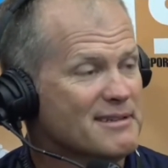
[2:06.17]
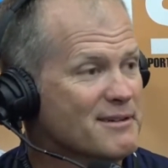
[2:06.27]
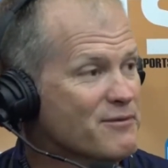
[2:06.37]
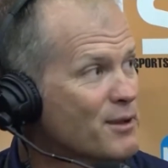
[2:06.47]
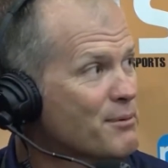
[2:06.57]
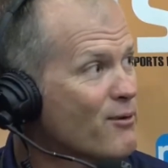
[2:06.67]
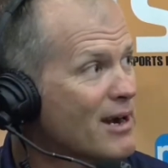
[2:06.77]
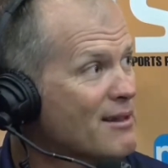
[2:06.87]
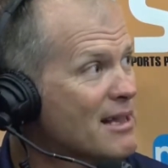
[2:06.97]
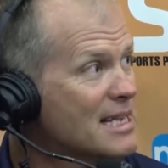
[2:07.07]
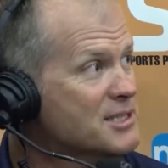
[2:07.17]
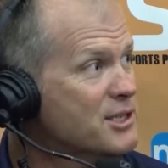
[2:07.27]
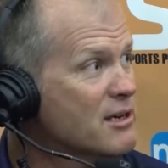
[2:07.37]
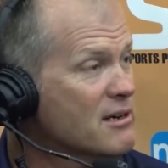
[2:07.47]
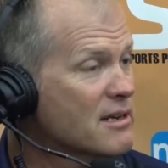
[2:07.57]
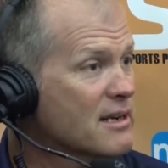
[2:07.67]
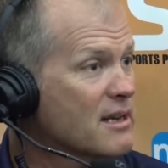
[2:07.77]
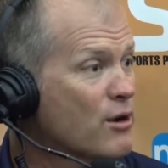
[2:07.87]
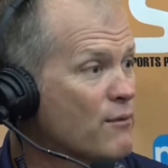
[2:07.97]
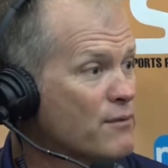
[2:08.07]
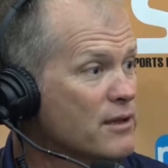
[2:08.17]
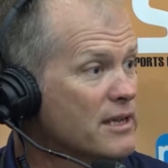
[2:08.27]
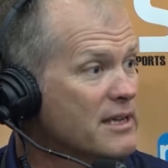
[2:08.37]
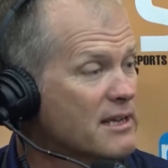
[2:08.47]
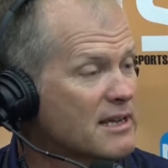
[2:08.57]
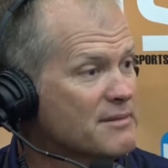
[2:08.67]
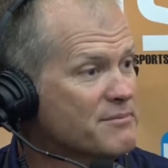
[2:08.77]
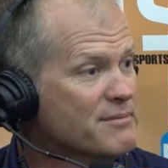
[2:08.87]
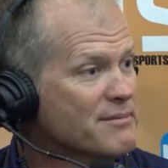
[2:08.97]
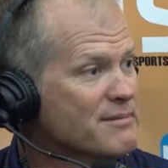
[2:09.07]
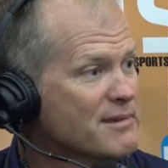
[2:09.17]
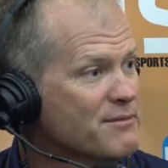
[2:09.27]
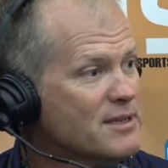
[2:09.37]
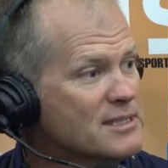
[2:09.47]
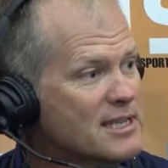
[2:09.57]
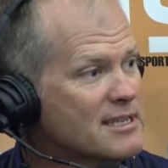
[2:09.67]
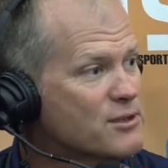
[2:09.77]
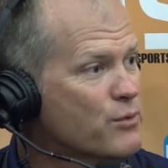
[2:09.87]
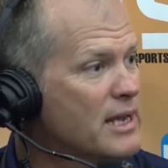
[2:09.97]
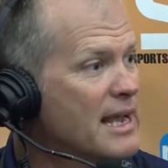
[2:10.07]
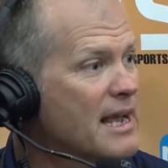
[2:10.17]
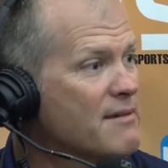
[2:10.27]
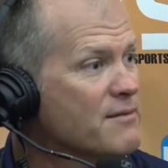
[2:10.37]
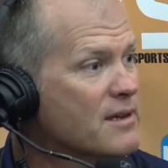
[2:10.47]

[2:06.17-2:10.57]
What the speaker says: flip it around last year, and hopefully if these kids that we have